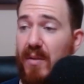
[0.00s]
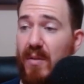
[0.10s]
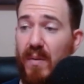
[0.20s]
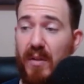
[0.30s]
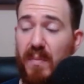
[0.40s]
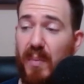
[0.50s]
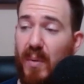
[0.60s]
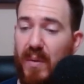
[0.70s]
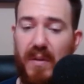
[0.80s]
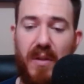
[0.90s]
to
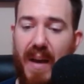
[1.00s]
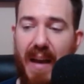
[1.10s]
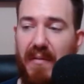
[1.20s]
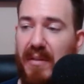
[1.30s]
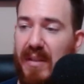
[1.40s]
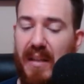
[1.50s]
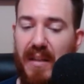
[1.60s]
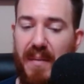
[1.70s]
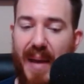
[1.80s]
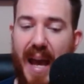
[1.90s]
explore that you haven't seen in
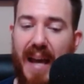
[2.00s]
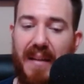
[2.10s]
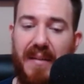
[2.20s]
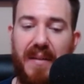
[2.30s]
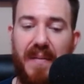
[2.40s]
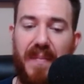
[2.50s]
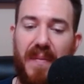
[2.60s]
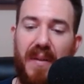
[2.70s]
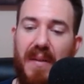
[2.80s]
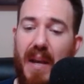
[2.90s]
the past.
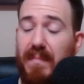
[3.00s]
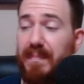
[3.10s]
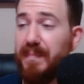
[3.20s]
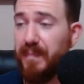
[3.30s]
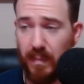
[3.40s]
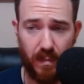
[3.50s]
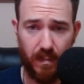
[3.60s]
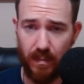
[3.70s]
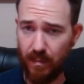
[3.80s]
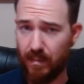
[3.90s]
Now,
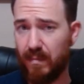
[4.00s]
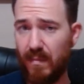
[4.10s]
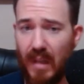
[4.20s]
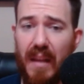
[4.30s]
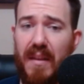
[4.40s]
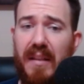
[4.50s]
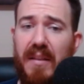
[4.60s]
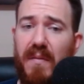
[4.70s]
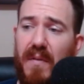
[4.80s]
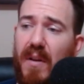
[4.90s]
that's
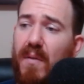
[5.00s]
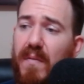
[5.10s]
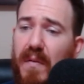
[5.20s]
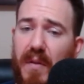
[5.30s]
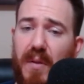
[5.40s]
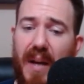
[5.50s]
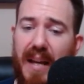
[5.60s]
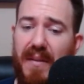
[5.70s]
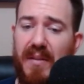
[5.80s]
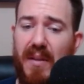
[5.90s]
it for the overview
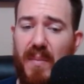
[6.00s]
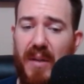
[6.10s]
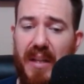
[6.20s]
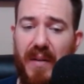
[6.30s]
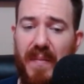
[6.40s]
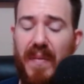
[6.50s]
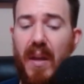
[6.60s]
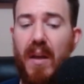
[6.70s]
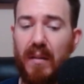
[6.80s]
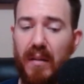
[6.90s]
and the summary here.
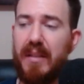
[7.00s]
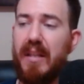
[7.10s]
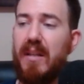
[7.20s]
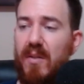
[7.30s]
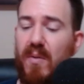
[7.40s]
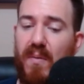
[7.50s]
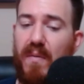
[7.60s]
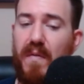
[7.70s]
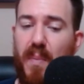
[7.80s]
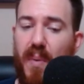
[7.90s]
Let's get into the
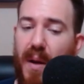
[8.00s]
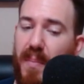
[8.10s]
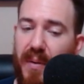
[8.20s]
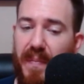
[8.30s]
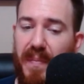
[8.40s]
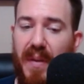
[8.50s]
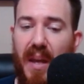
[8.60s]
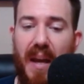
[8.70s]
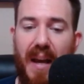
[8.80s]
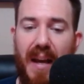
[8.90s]
review proper.
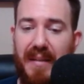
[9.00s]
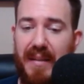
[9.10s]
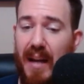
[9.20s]
At the time